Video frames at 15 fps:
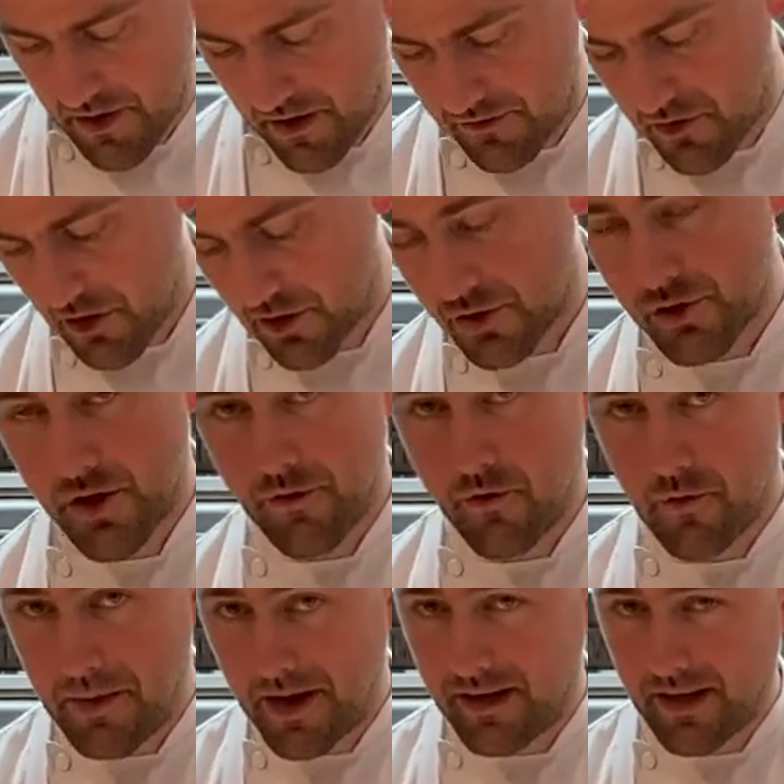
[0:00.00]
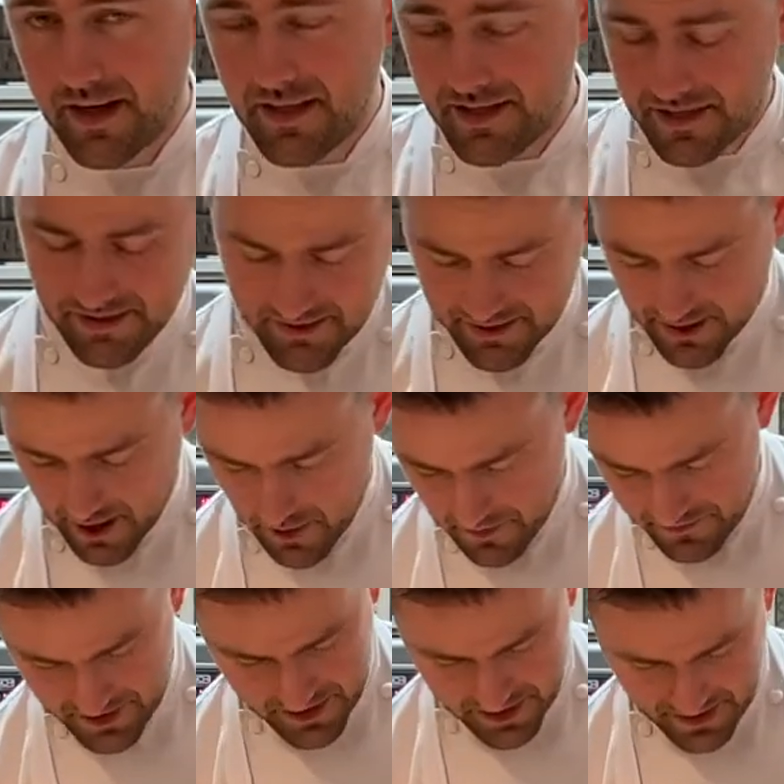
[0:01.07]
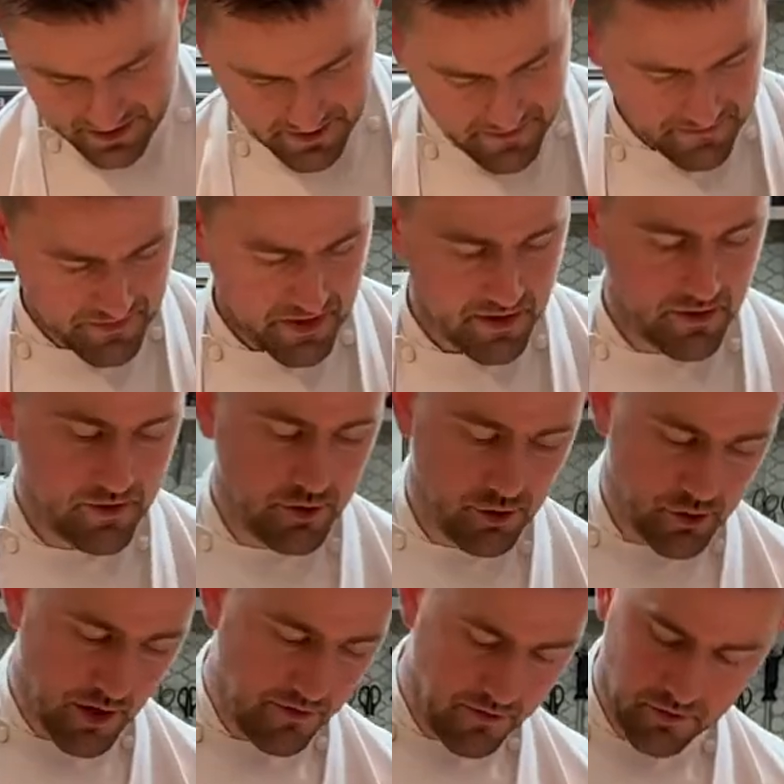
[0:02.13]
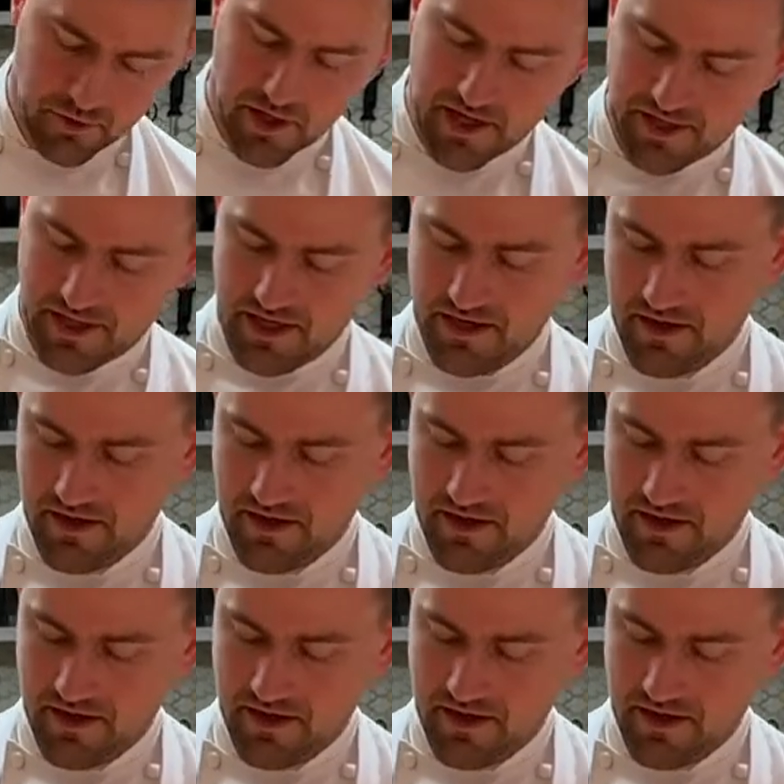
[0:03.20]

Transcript: I've got a truffle mayonnaise to go with it here, truffle dressing.